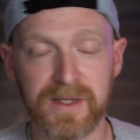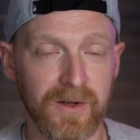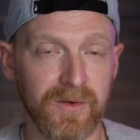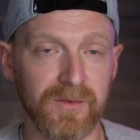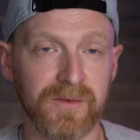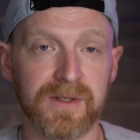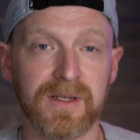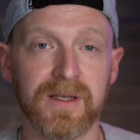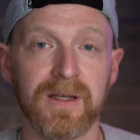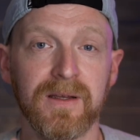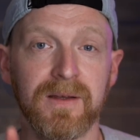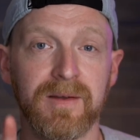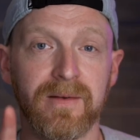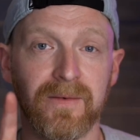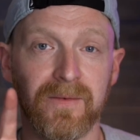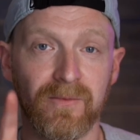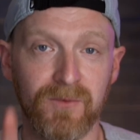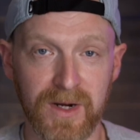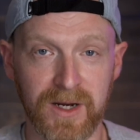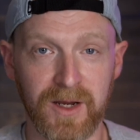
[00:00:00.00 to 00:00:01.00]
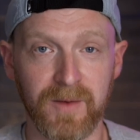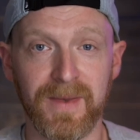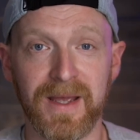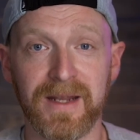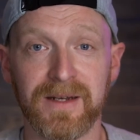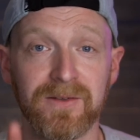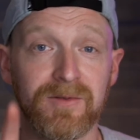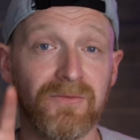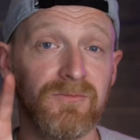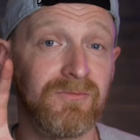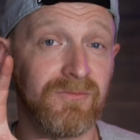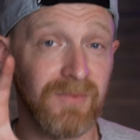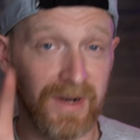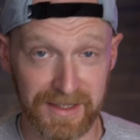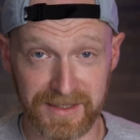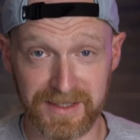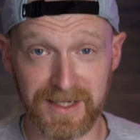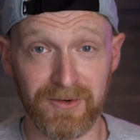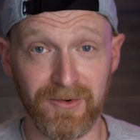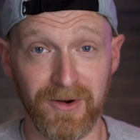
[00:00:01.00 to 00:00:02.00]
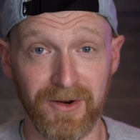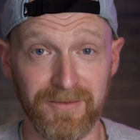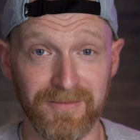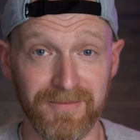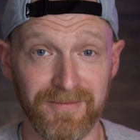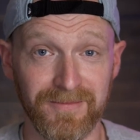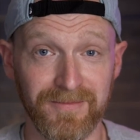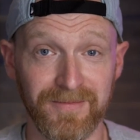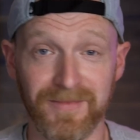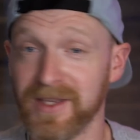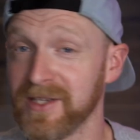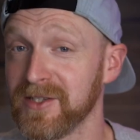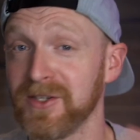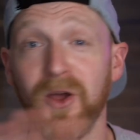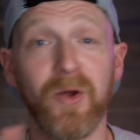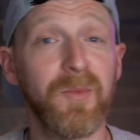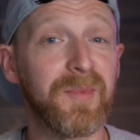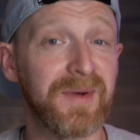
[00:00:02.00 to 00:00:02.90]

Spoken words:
don't recommend RAID 0. There's no